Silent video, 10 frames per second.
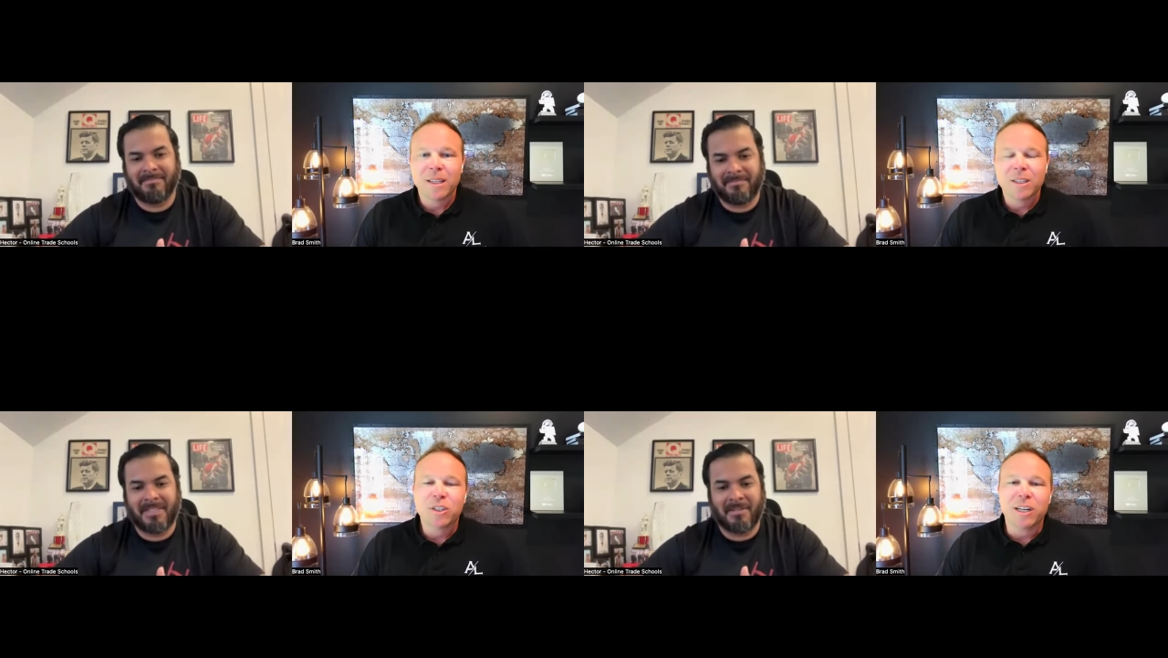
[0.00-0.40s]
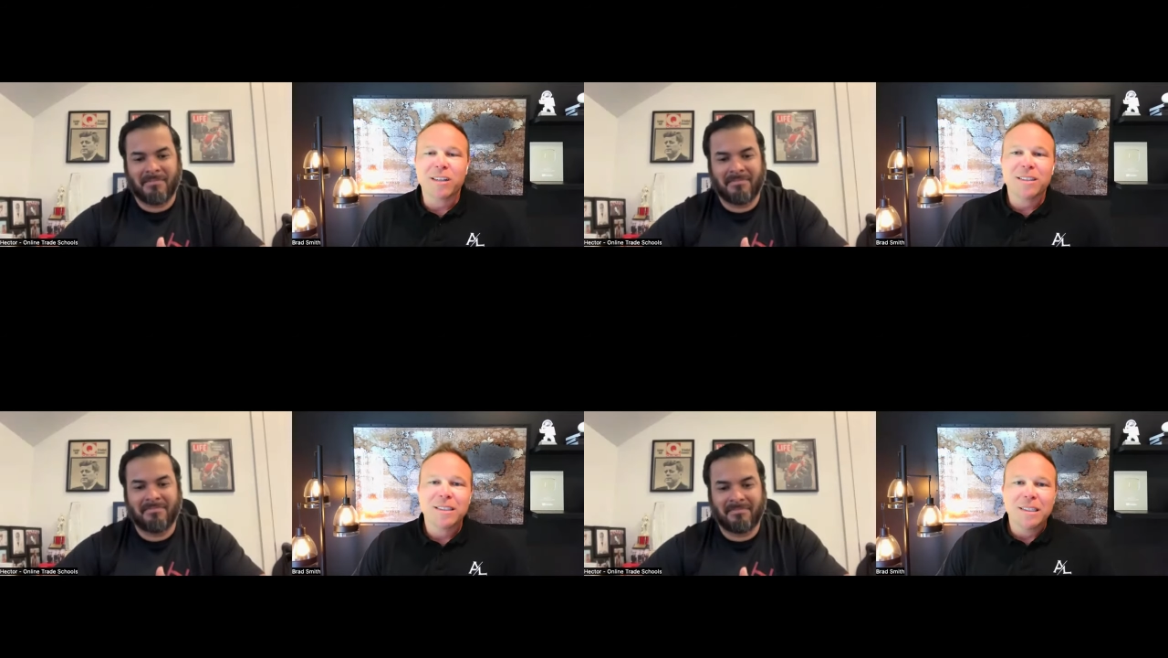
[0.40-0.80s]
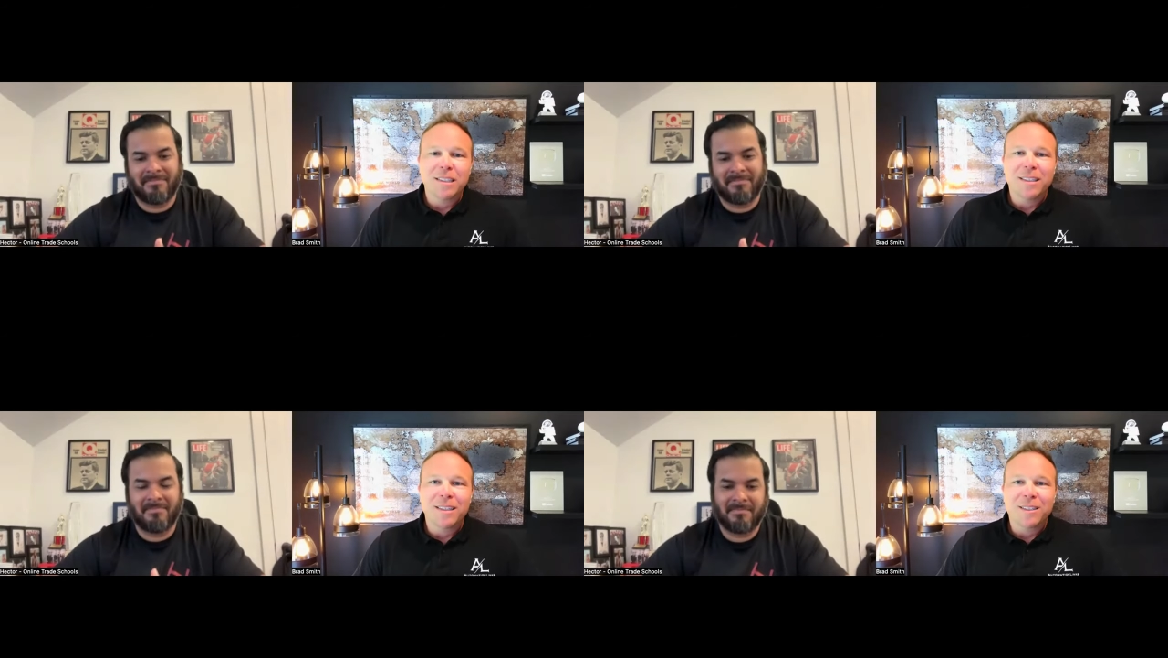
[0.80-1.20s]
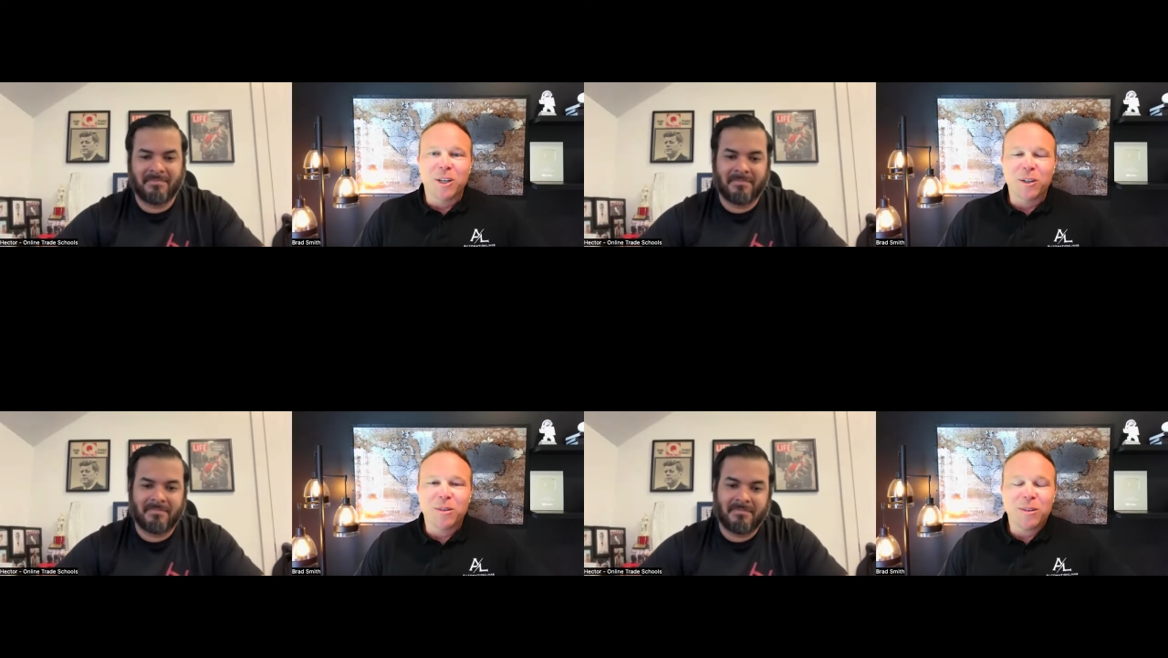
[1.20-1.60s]
Speaker 1: Sure. Yep.
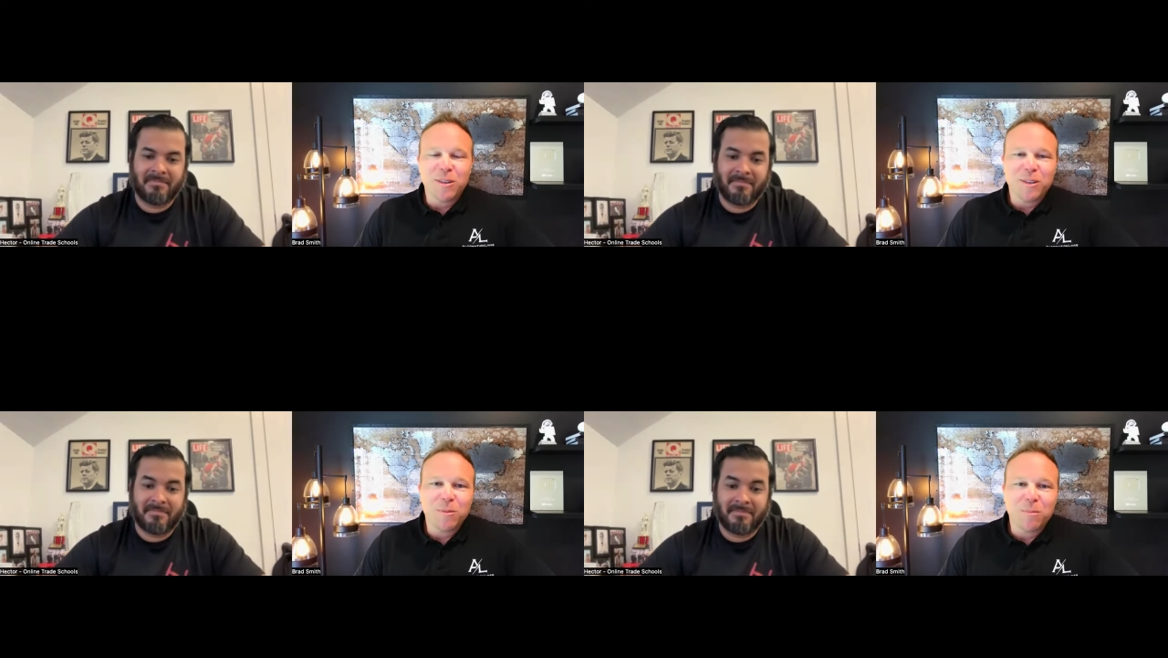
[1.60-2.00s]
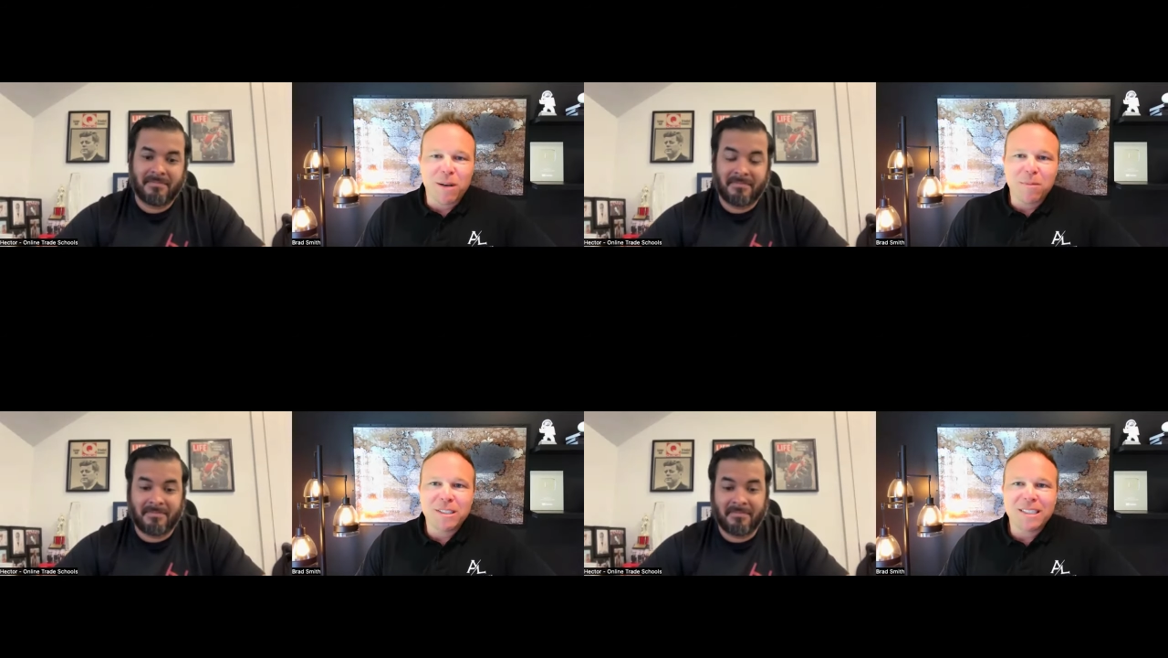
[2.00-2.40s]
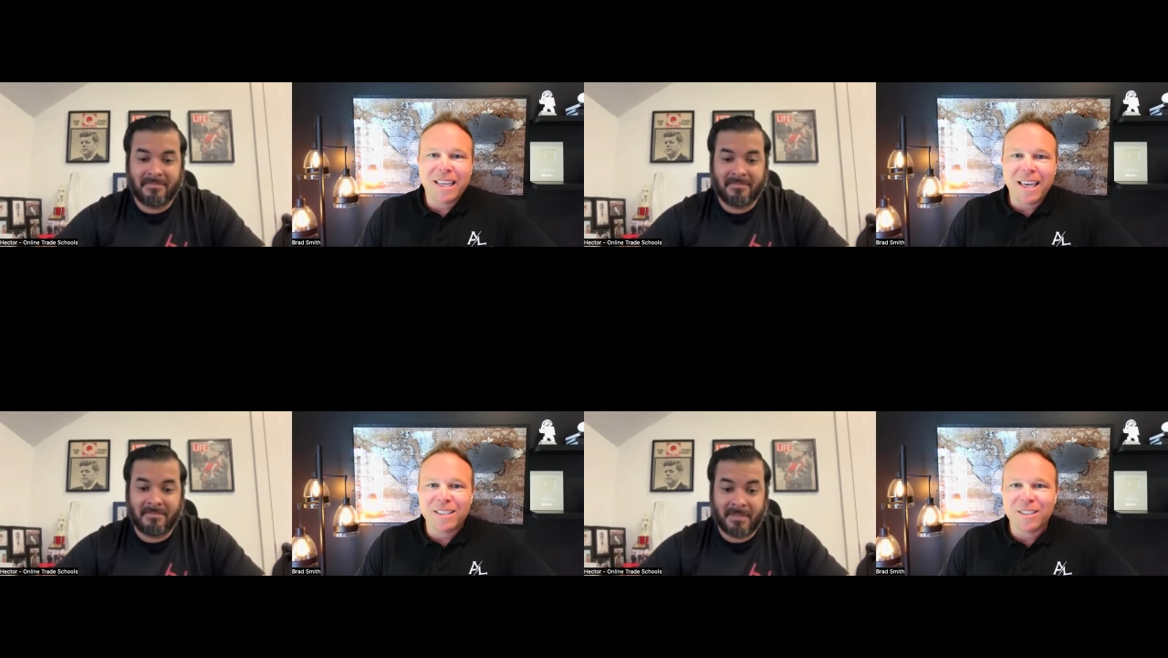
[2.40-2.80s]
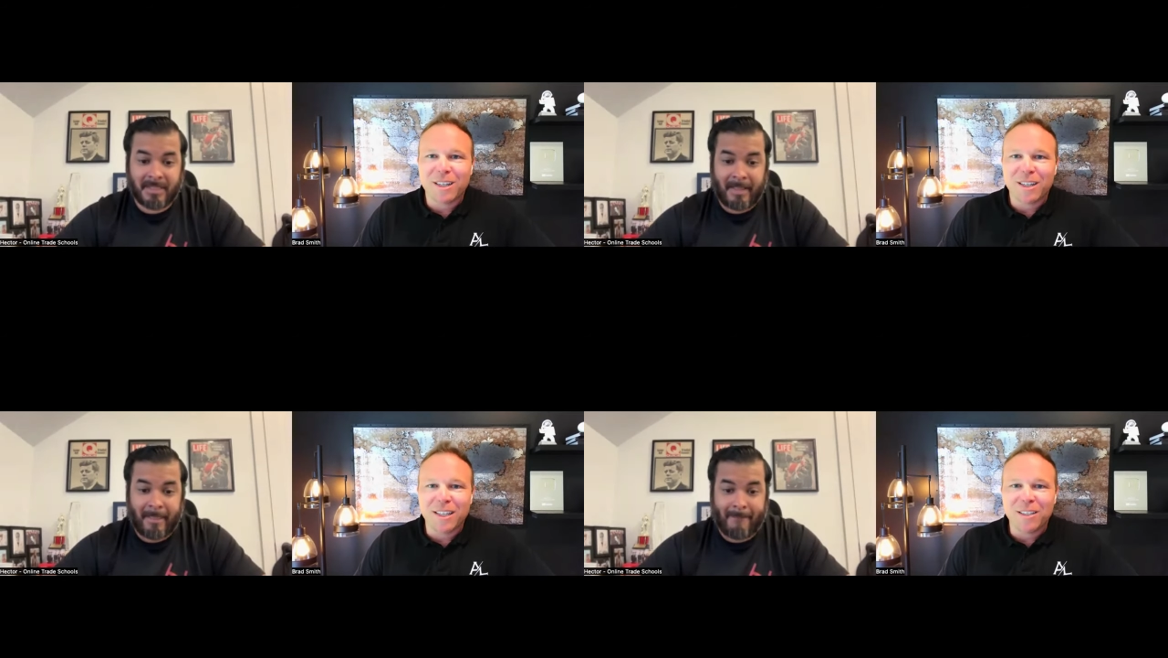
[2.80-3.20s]
So you you promised a case
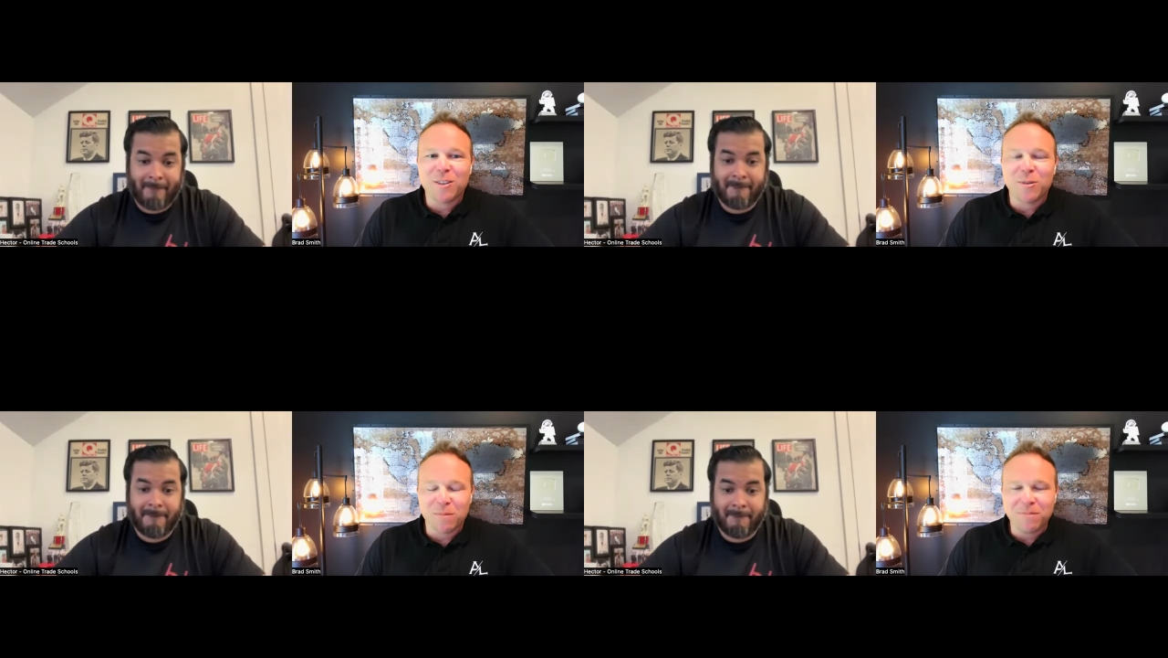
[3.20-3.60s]
study. You